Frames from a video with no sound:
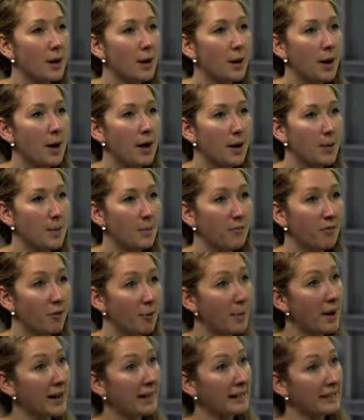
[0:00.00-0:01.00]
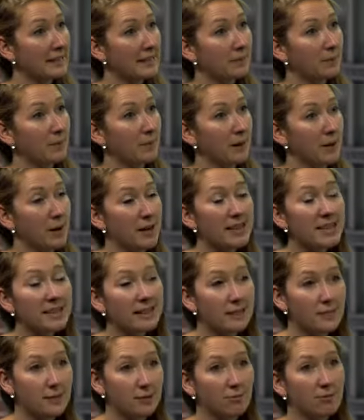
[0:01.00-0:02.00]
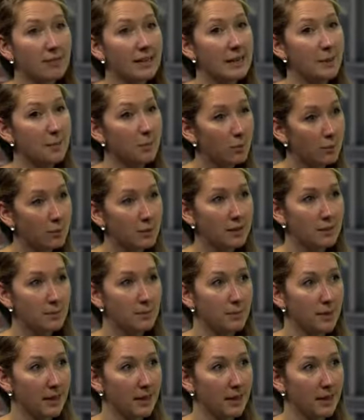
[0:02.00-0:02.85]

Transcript: from banks. I think it's really important